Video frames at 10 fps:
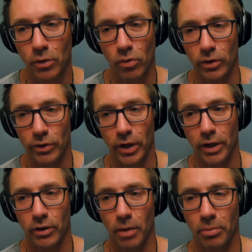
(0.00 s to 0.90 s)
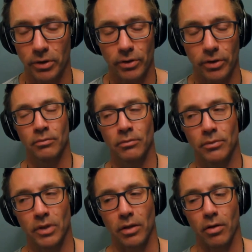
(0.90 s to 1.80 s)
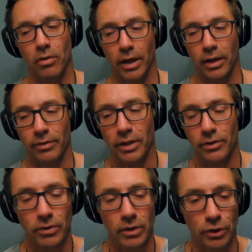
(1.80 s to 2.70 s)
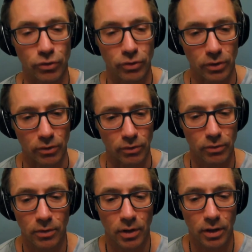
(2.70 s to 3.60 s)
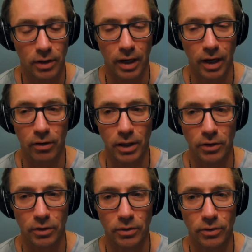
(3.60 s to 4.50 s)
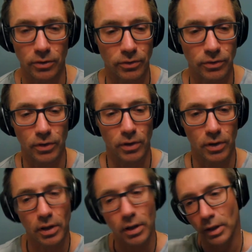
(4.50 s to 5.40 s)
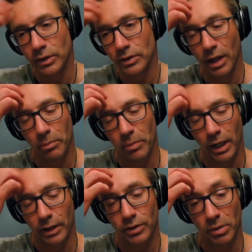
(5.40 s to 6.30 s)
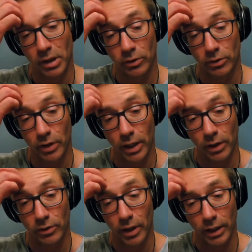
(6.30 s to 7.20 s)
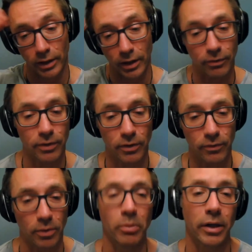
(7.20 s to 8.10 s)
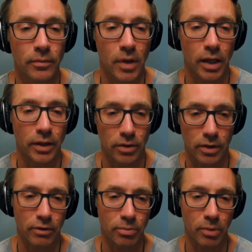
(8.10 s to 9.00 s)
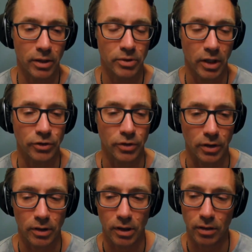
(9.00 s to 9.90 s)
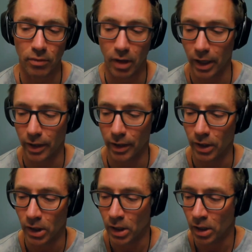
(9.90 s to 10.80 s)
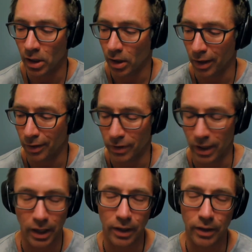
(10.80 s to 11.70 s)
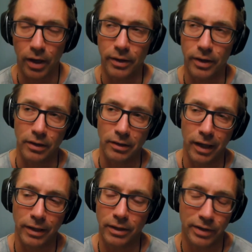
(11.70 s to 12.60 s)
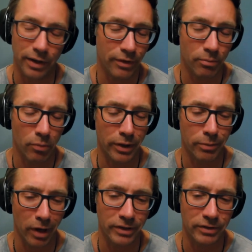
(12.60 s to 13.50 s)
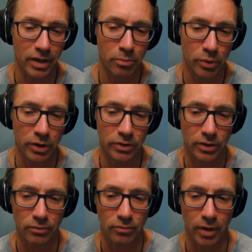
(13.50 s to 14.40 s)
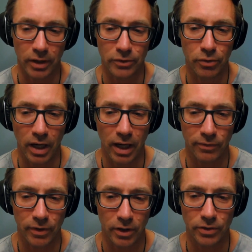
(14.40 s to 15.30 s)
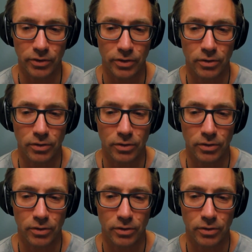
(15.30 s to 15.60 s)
or greater opportunity. It's like, if that's really true, then how can I use these setbacks to be a great, great gift for me? And so that was my obsession. And then I read, I think, 97 money mindset books in like 2.5 years